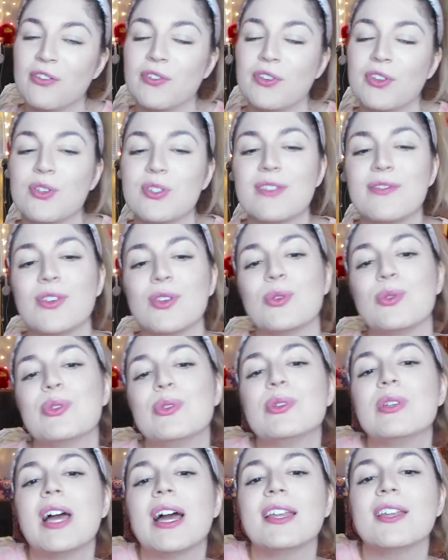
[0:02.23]
For those of you who
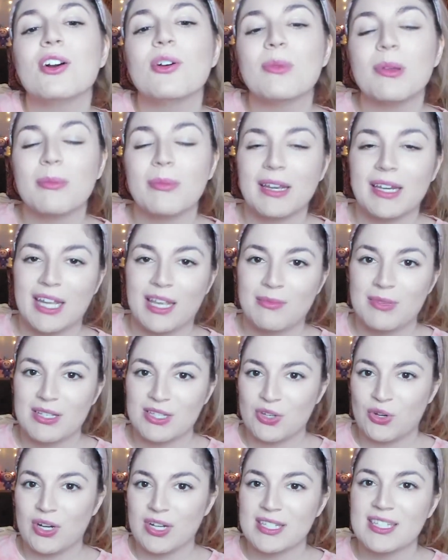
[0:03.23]
do not know me, my name is
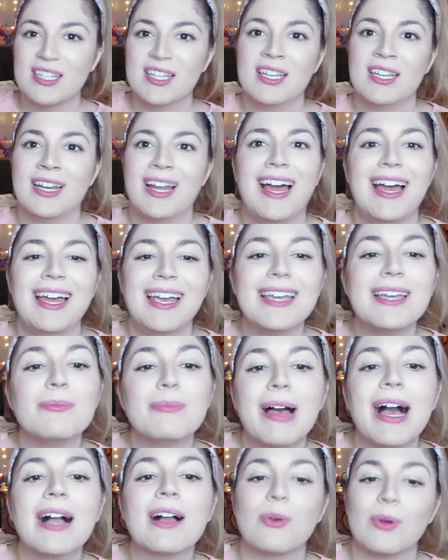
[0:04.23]
Chrissy and I am
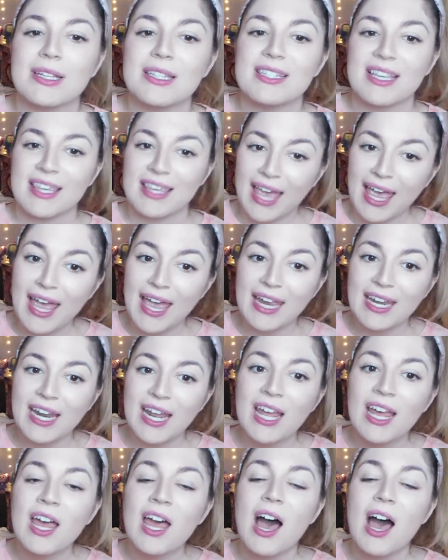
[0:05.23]
back once again